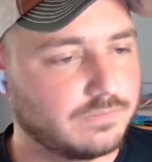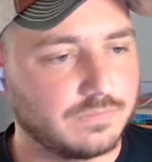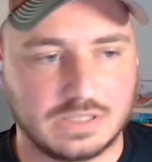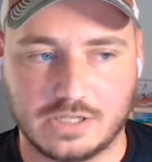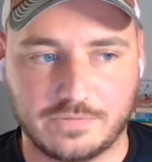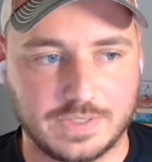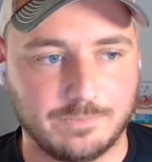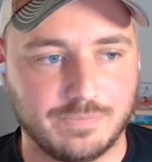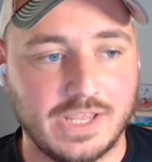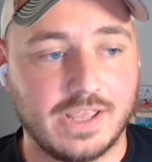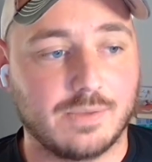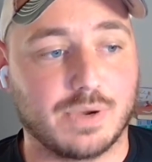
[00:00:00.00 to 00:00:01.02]
Love it.
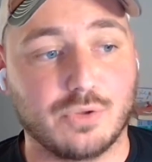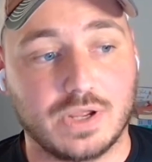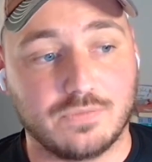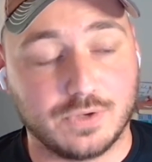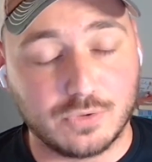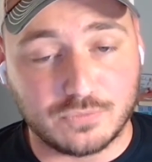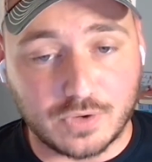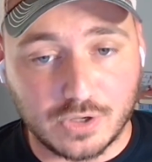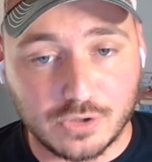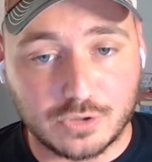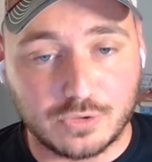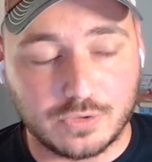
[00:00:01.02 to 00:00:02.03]
By the way, if you don't
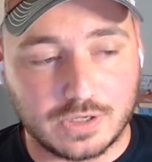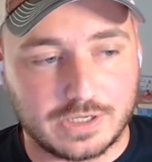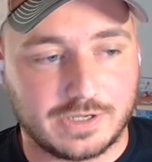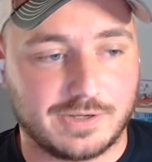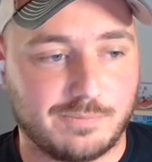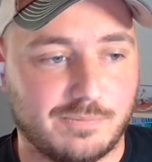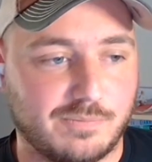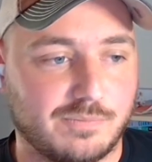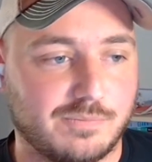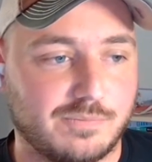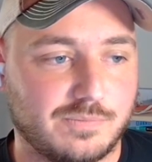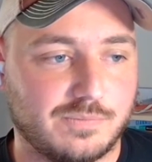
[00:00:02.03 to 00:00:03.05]
follow
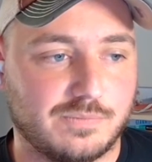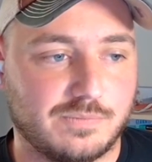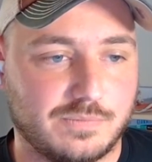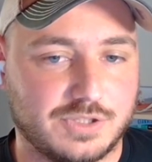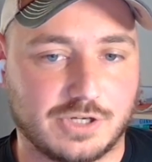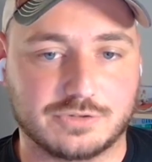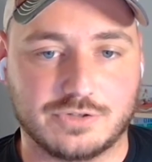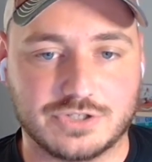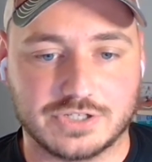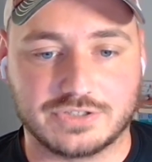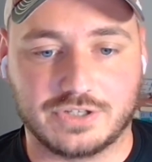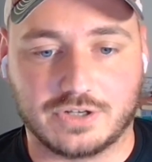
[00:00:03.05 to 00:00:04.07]
Dr.
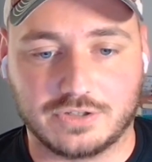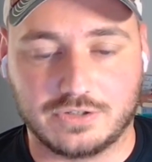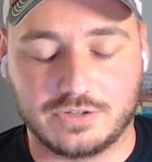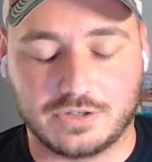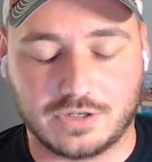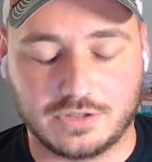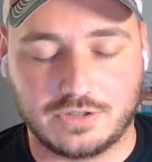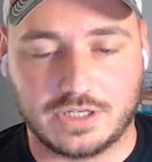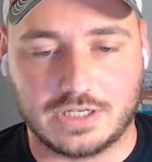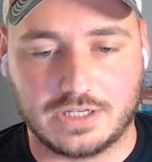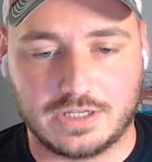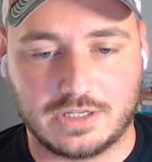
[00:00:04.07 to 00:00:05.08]
Jesse on
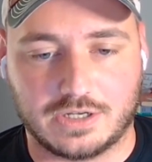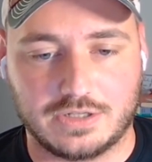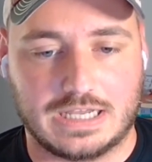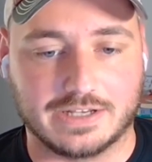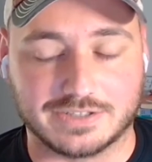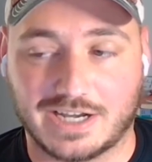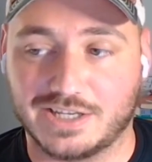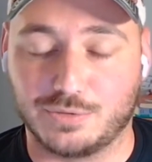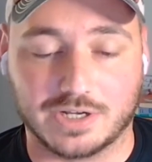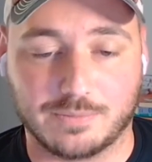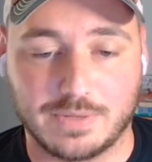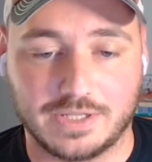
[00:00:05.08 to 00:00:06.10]
X, highly
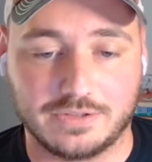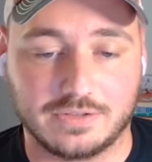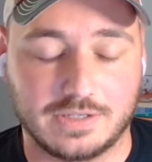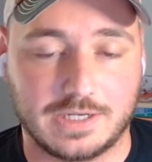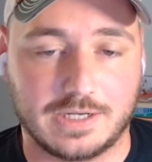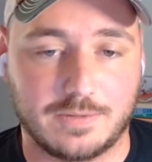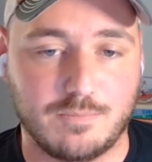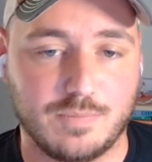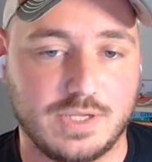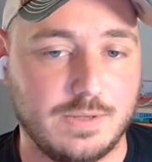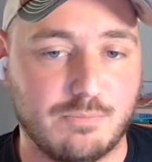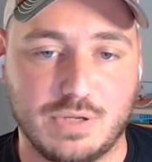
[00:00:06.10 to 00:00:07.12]
recommend.
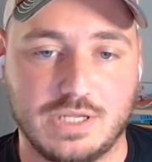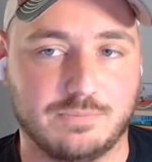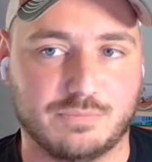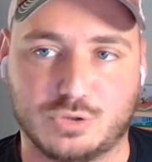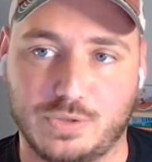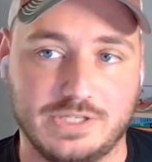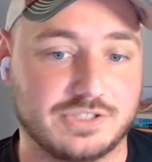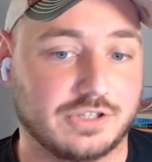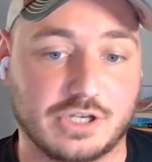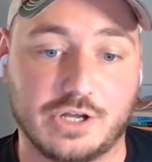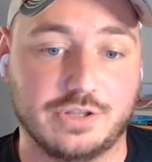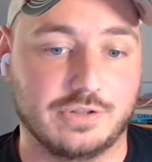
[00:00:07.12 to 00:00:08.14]
He tweets a
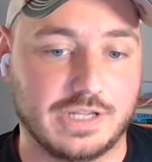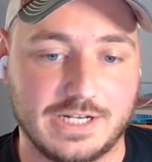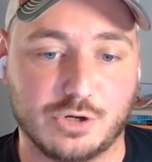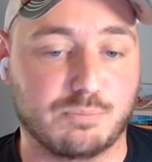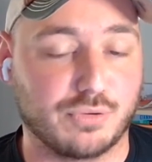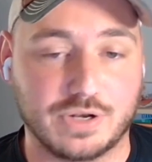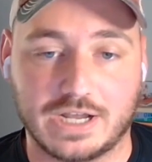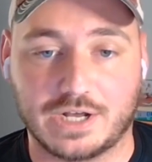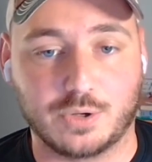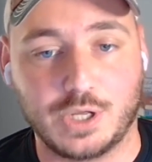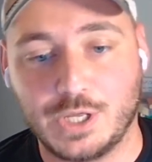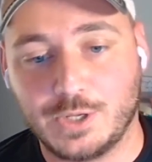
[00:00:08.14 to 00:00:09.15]
ton, and he'll put
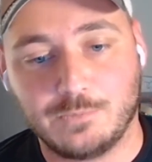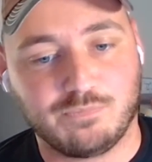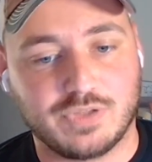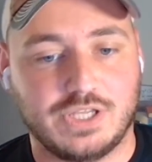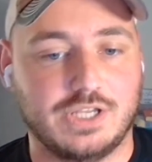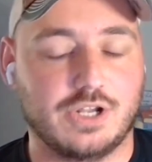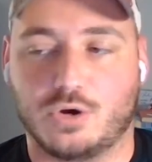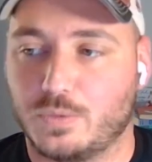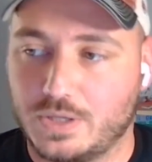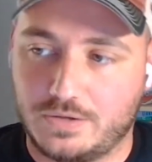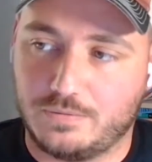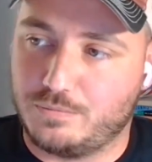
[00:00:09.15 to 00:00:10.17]
out,
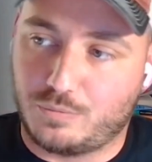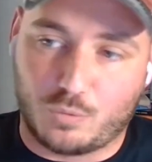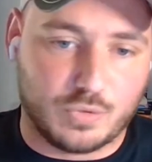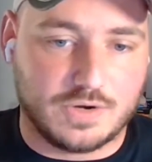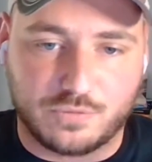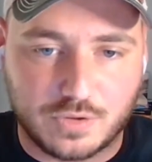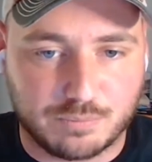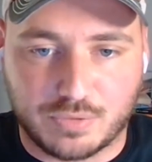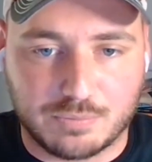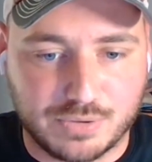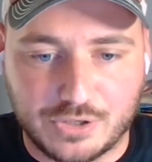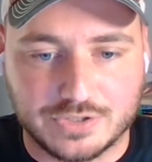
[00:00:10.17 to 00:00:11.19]
whatever
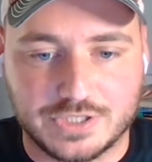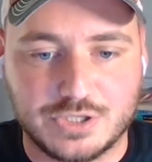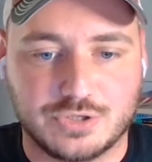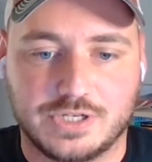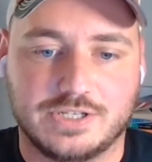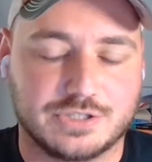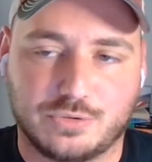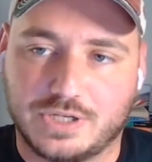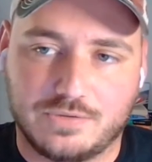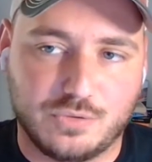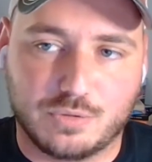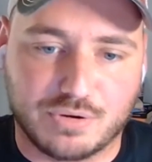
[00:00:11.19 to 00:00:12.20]
a player's injury is, he'll
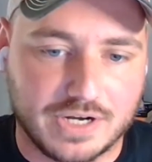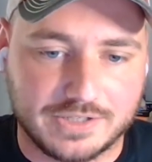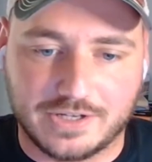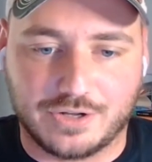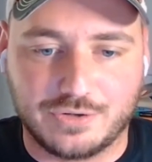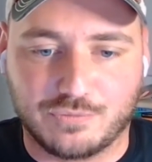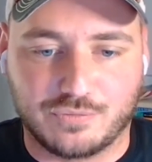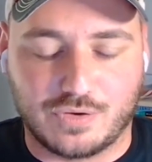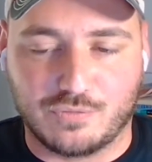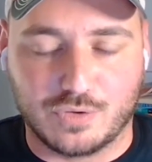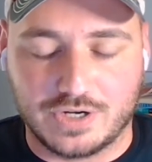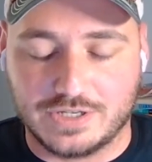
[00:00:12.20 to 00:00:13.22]
give you a breakdown of
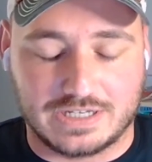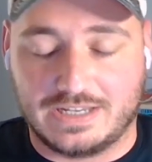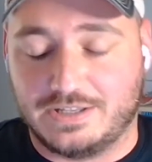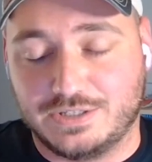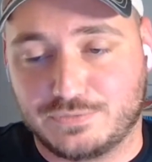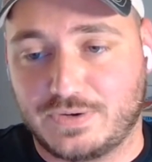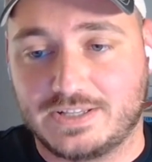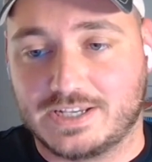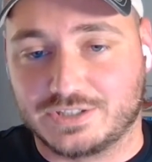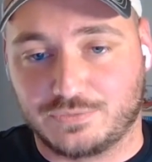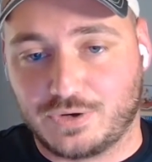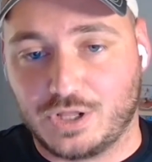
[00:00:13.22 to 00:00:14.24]
what it is. He's a
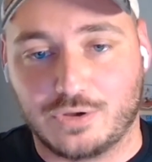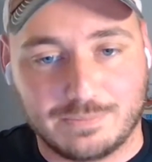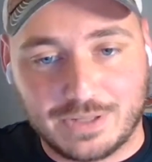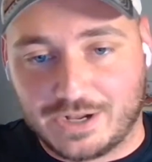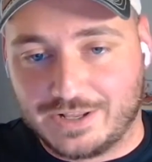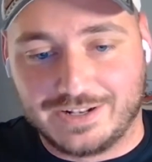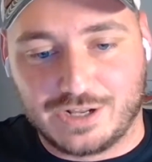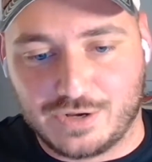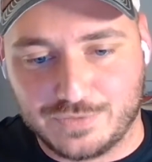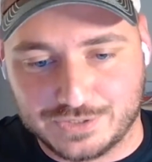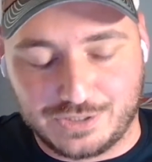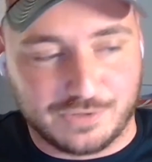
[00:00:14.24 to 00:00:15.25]
fantastic follow. I'm not
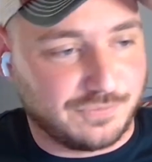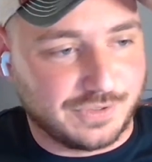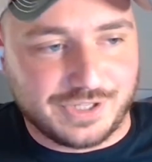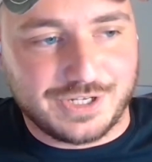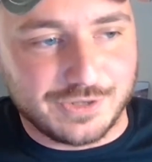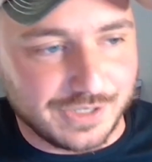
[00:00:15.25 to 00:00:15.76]
obviously not affiliated or